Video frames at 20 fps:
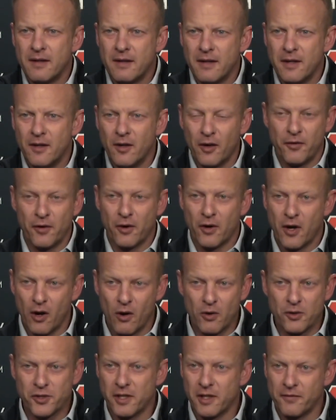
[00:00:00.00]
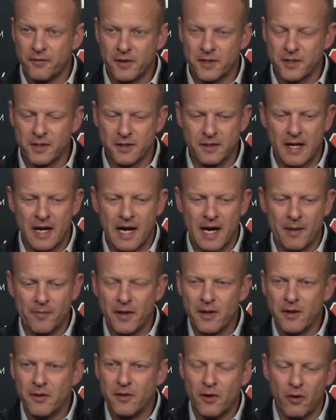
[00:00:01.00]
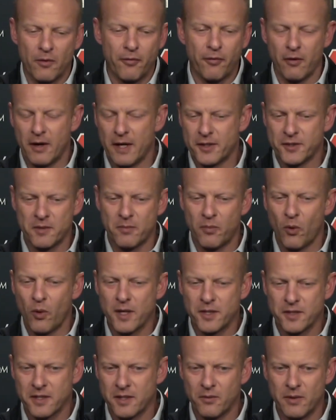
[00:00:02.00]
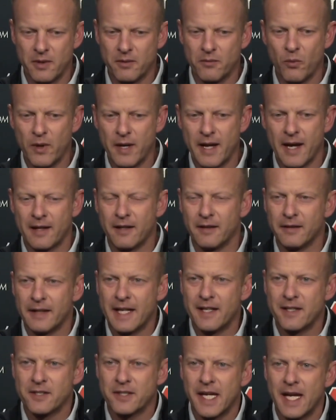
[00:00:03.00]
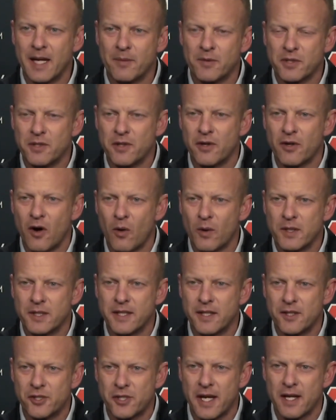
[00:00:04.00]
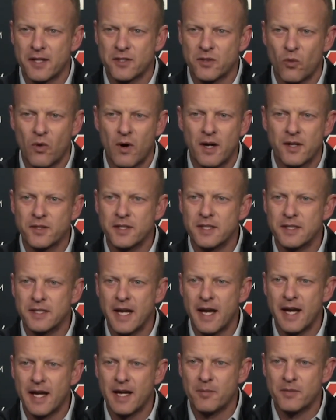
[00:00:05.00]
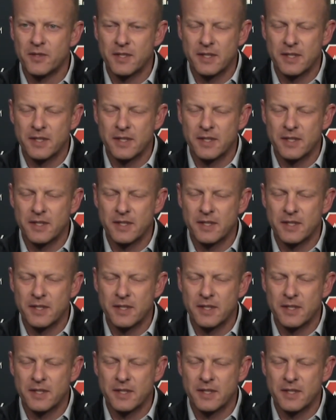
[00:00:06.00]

you know, if you're coaching, if it's a time that, you know, for us at Boise, we had the latest game, so you could always get a chance to watch these games.